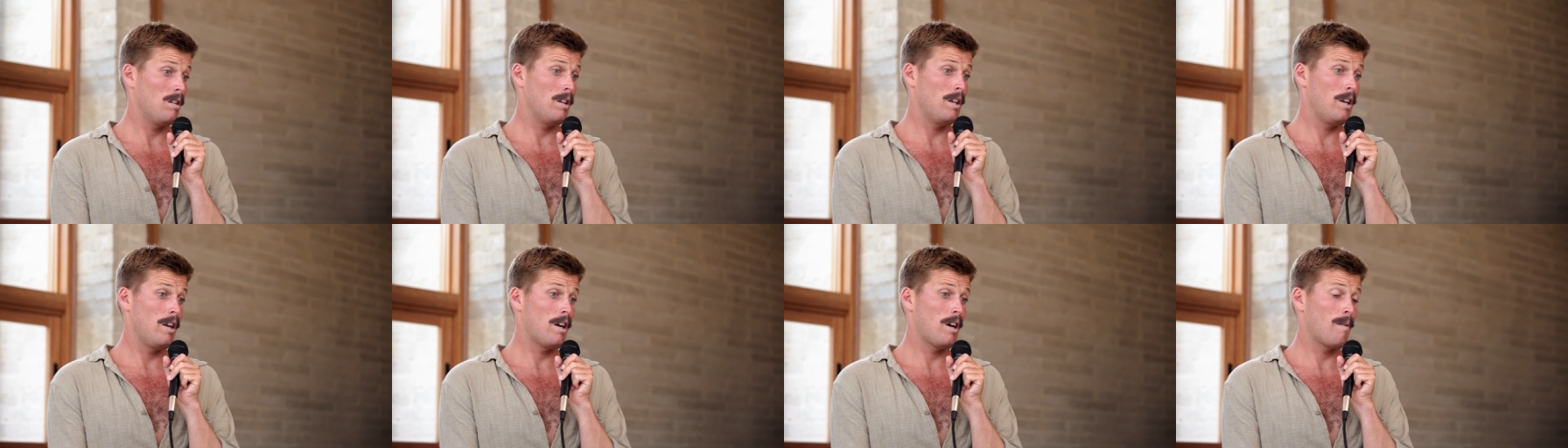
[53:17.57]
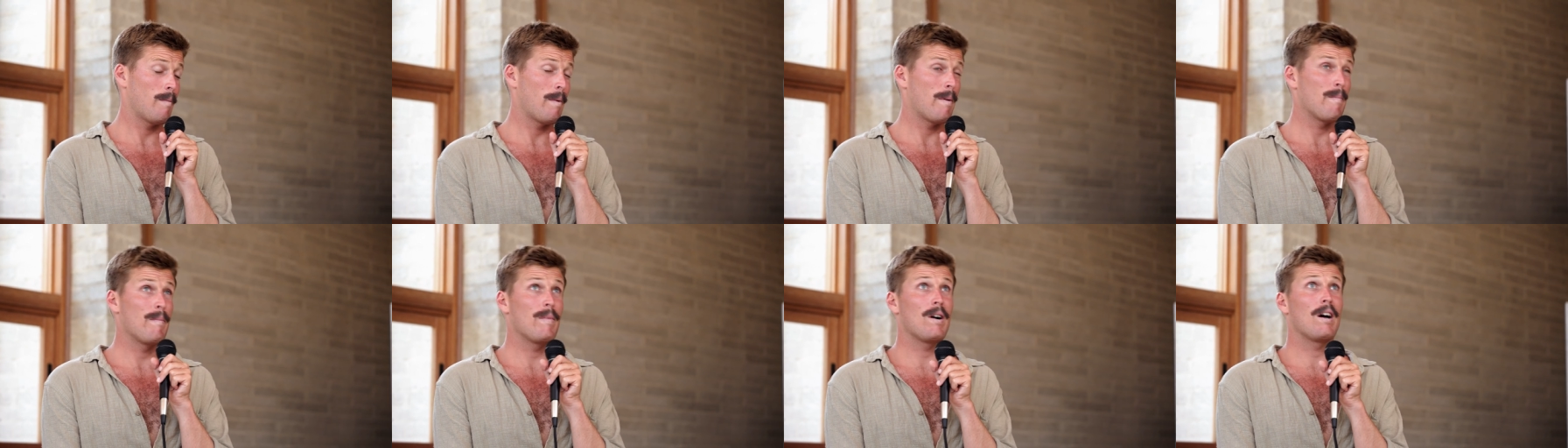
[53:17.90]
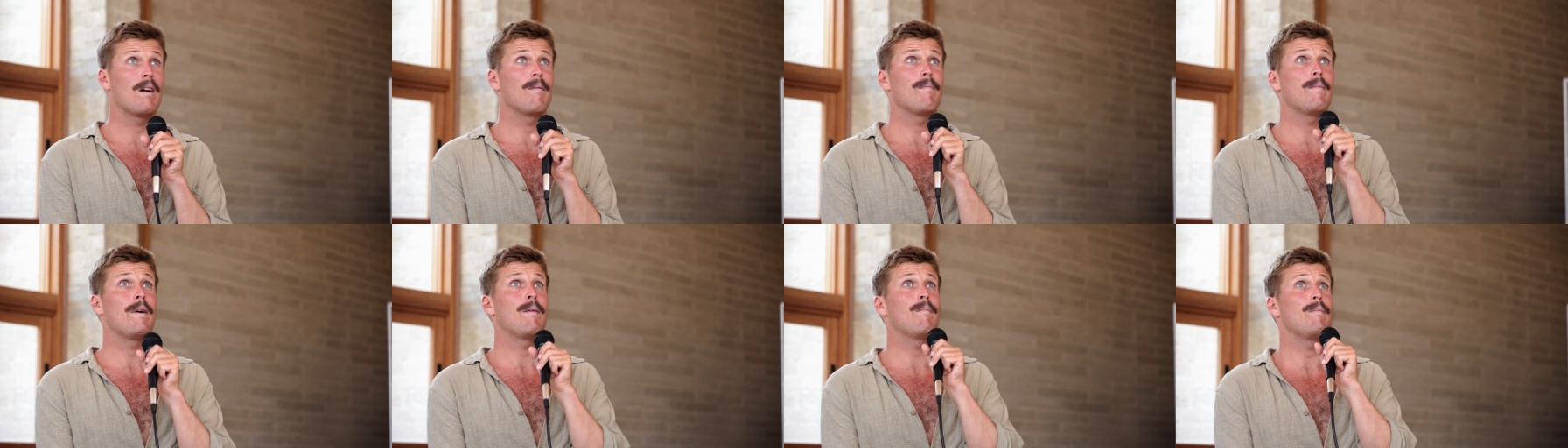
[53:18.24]
Yeah, I remember, I
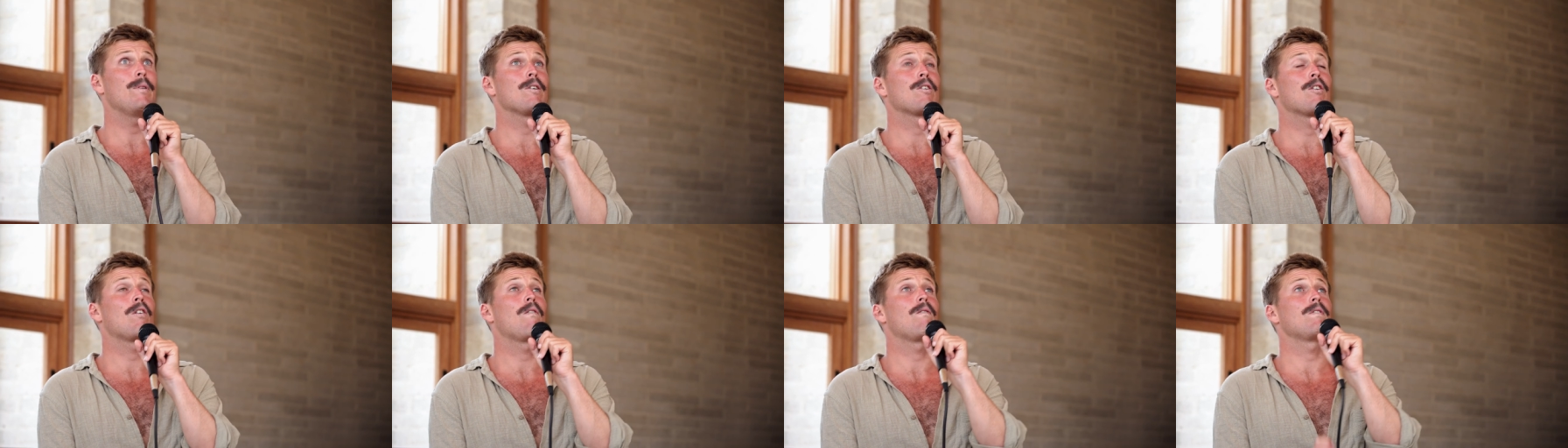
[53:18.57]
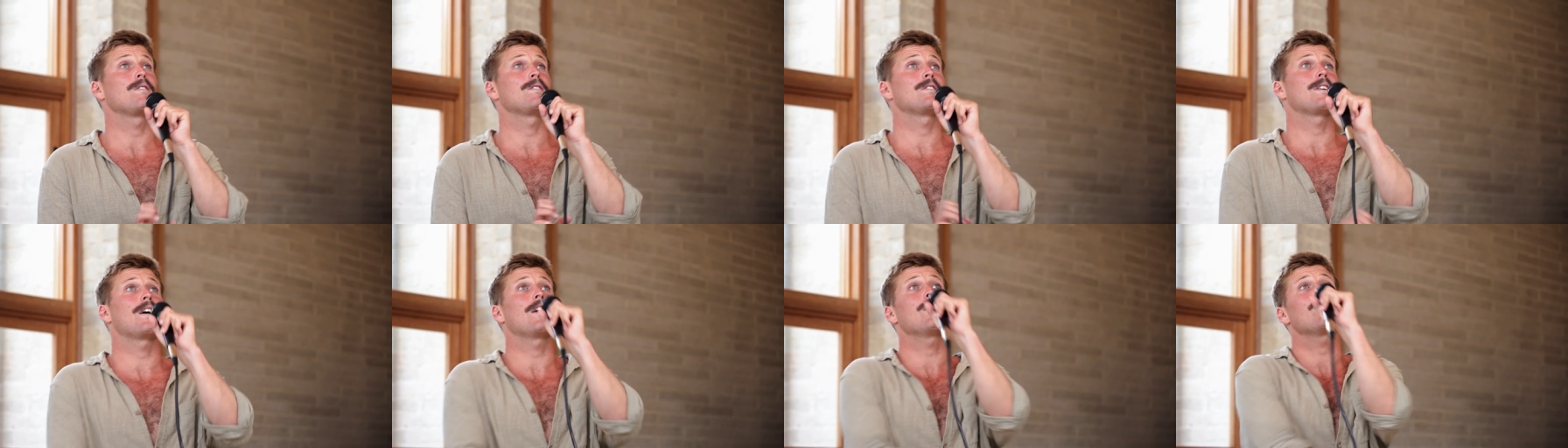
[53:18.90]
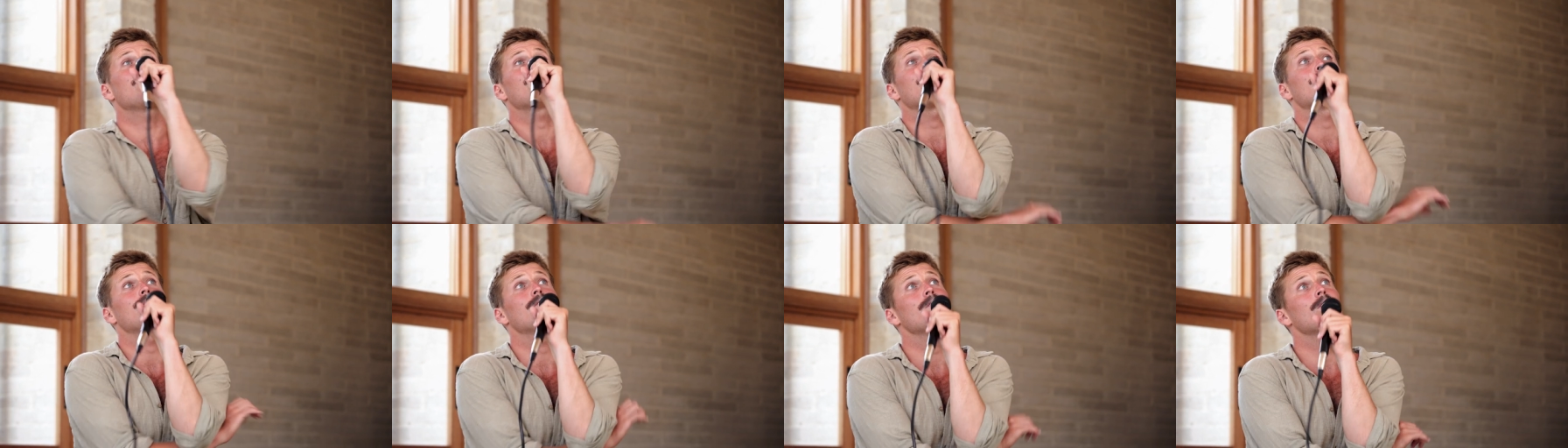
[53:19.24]
remember the
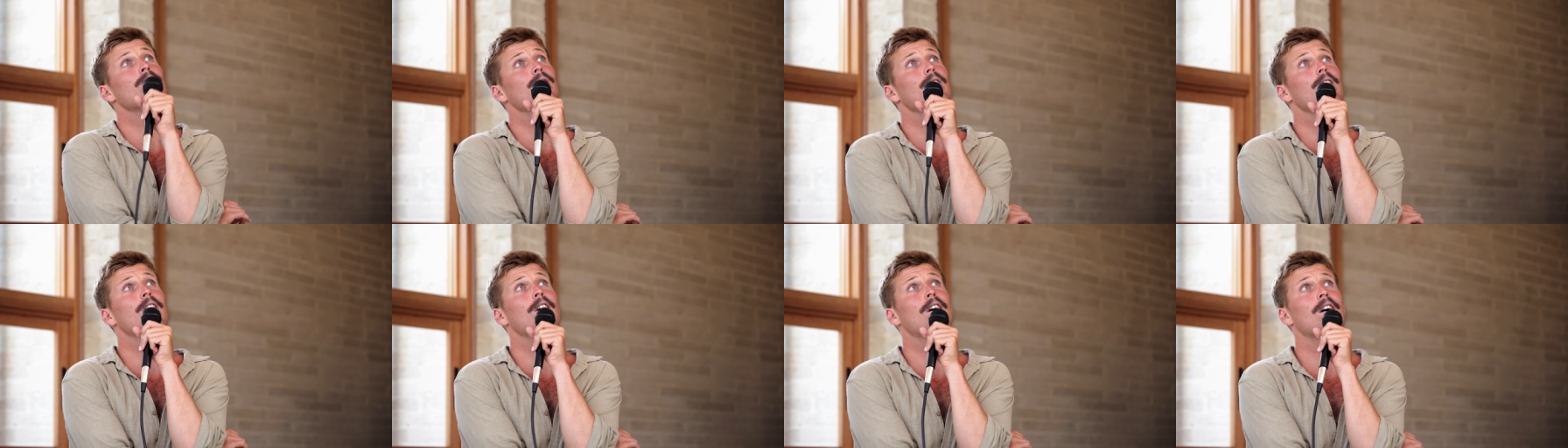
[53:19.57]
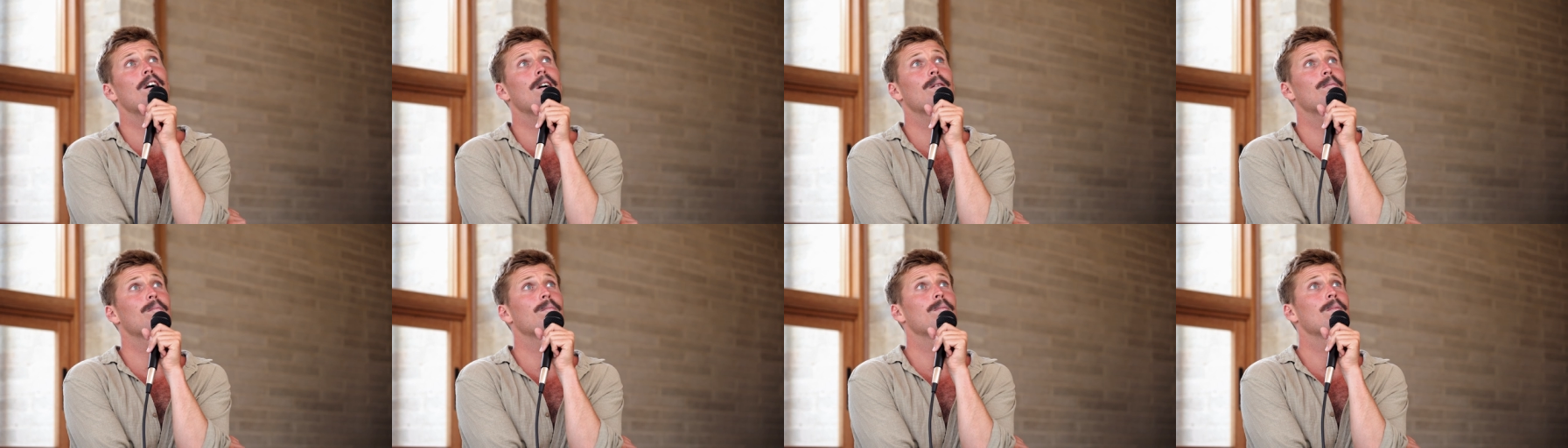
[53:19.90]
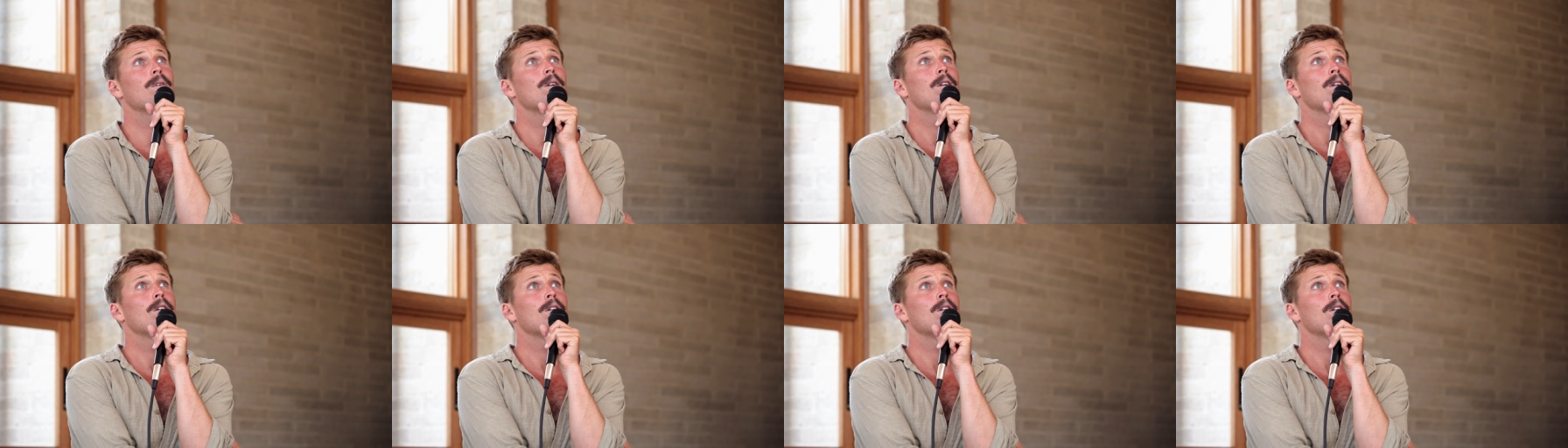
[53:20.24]
conversation um,